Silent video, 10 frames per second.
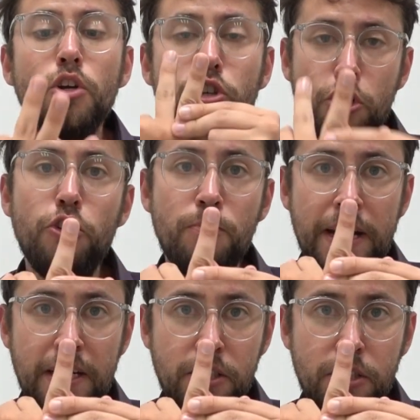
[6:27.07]
2
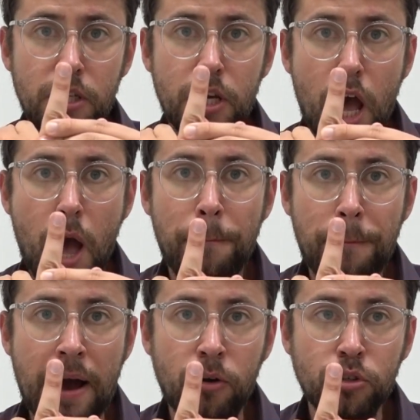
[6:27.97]
minutes
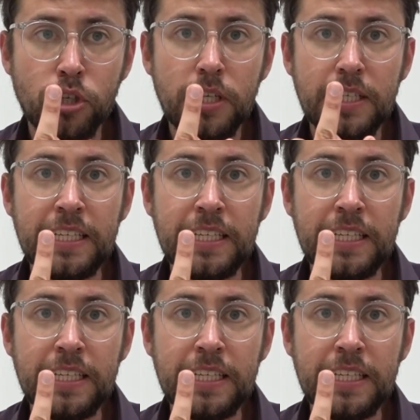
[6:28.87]
about